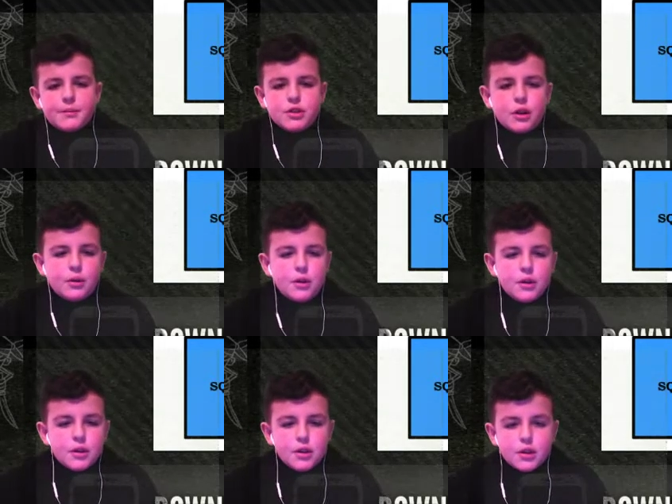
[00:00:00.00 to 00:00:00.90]
So,
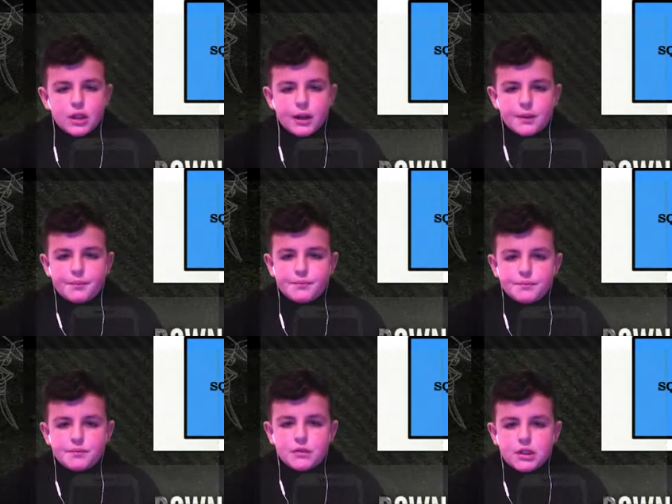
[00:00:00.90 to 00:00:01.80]
yeah,
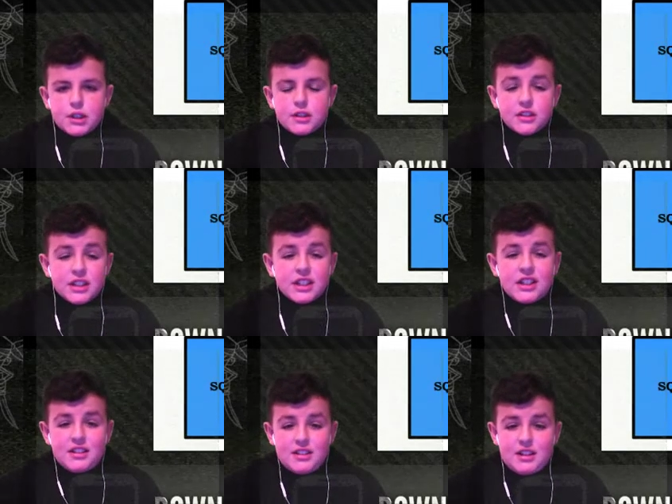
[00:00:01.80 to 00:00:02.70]
it's the
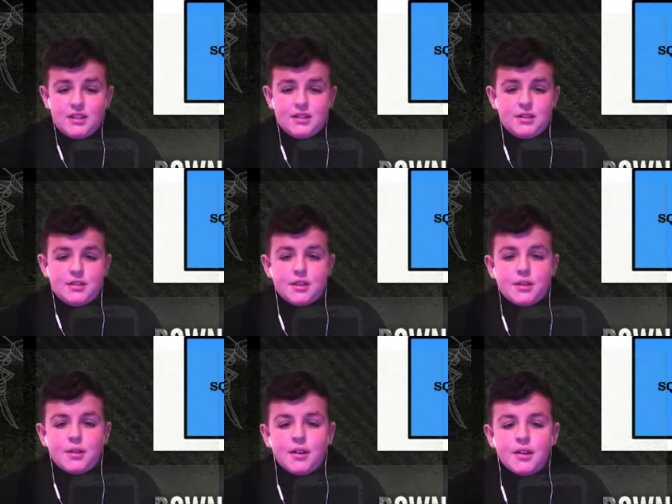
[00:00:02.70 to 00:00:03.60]
idiot test.
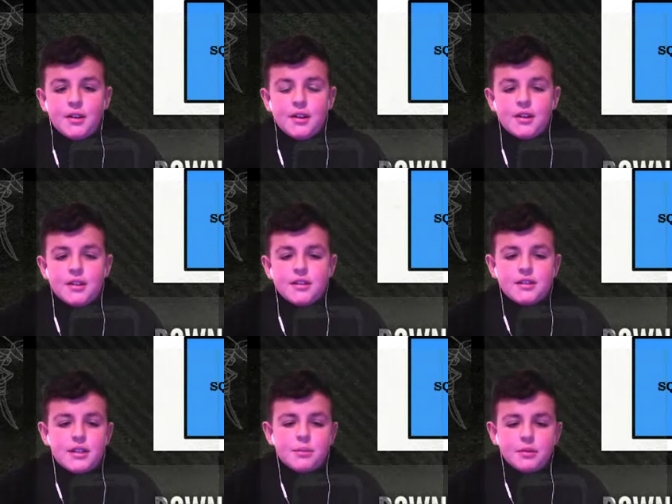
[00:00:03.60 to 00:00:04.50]
So,
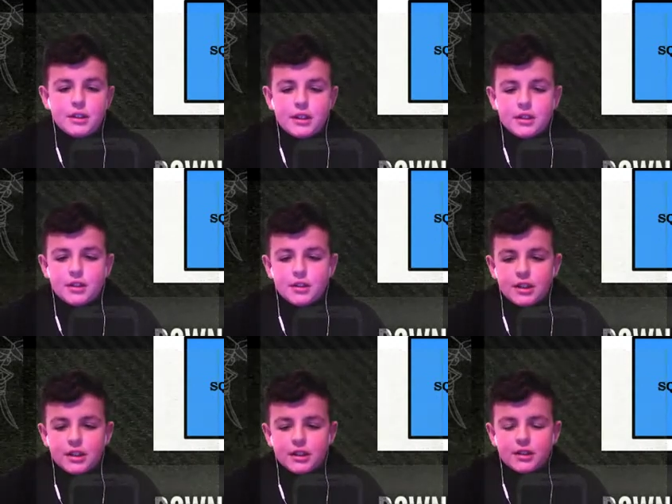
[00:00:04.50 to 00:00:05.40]
simply
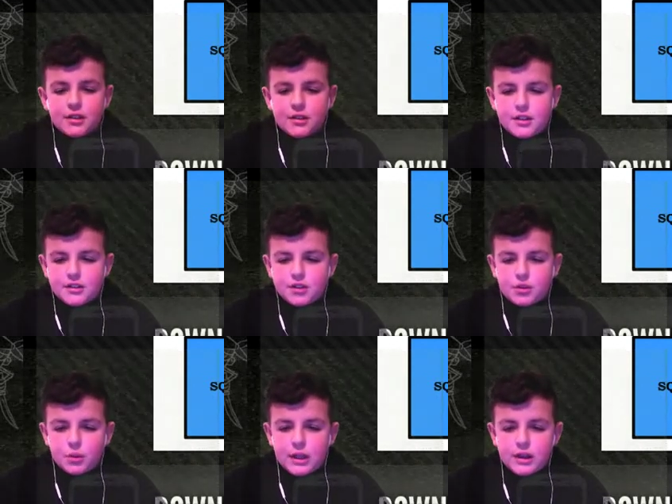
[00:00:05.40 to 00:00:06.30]
click the
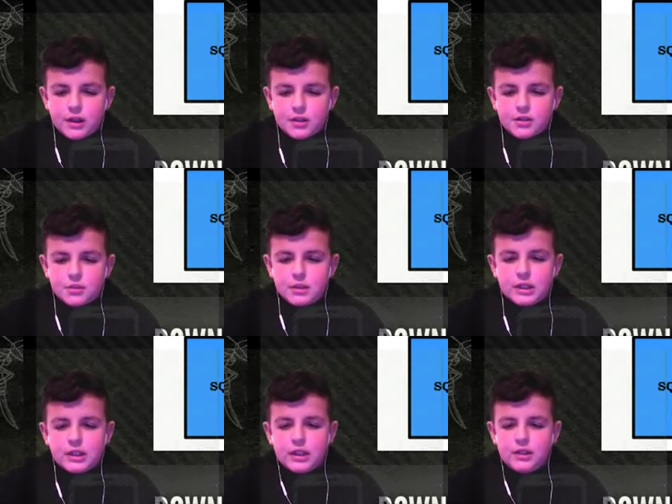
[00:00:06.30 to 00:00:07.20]
square to
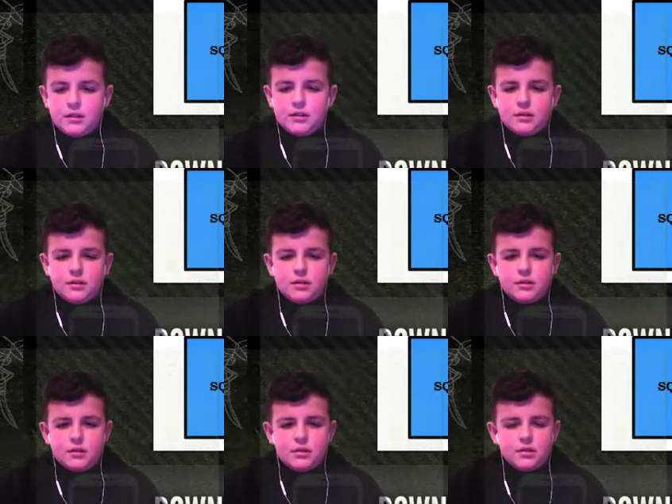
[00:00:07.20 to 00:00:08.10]
begin.
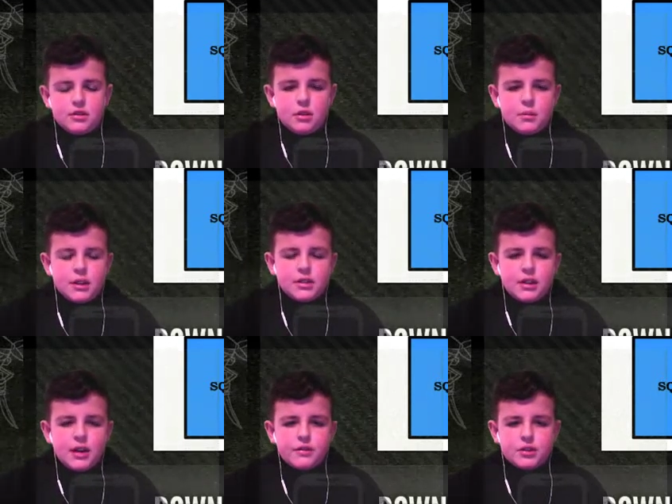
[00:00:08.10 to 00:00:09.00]
So, I'm guessing
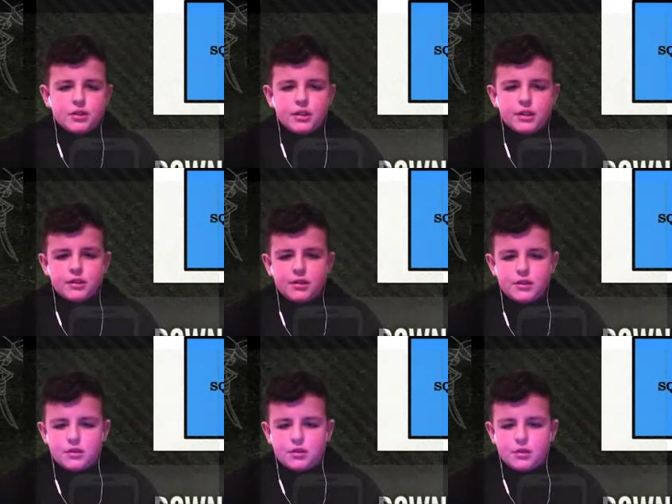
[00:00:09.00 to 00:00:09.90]
I have to click the
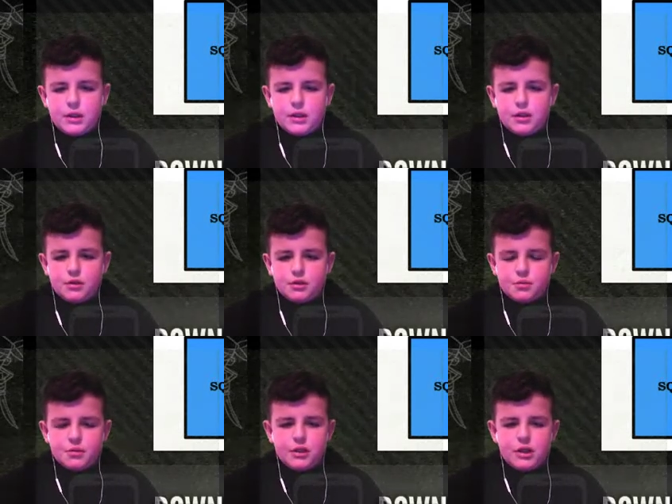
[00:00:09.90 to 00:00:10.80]
square, which is
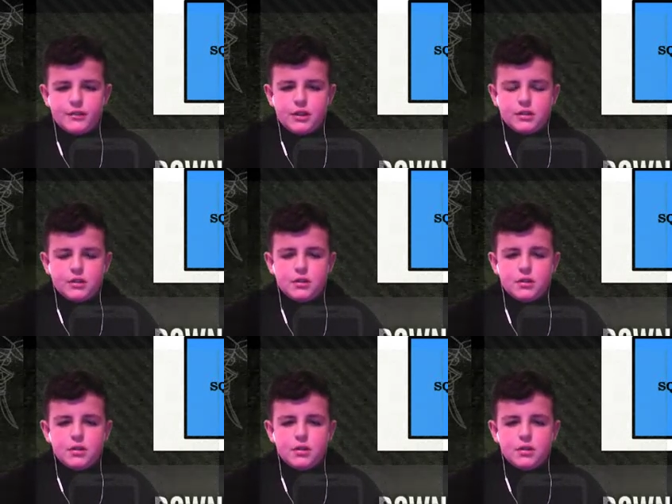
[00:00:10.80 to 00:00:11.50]
pretty obvious.